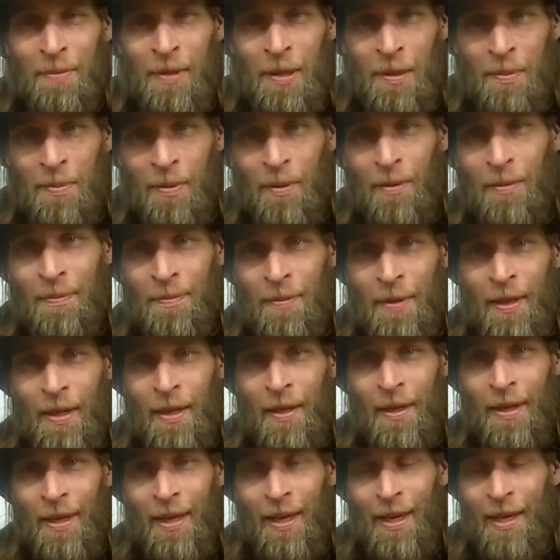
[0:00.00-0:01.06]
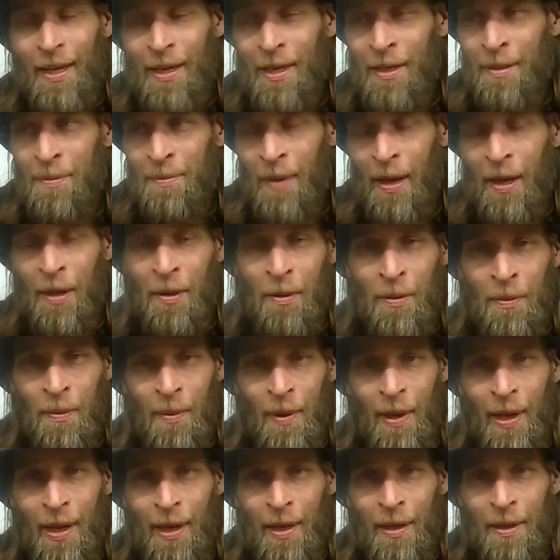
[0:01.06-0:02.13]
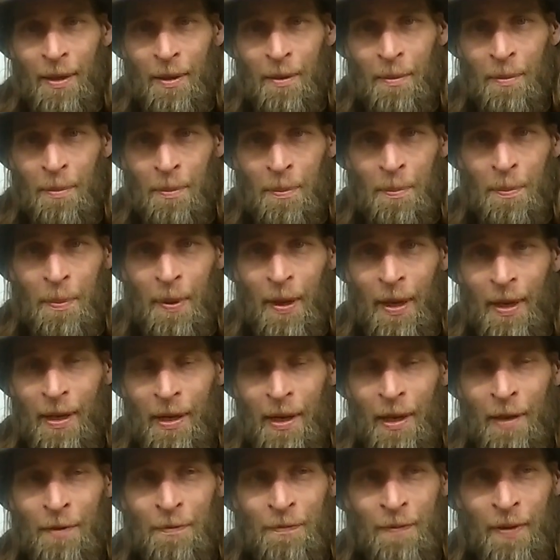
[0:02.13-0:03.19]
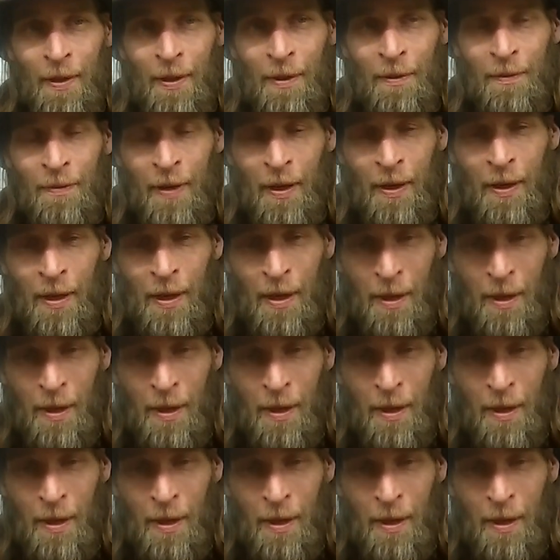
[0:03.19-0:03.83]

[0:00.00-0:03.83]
people in my own way, but I feel very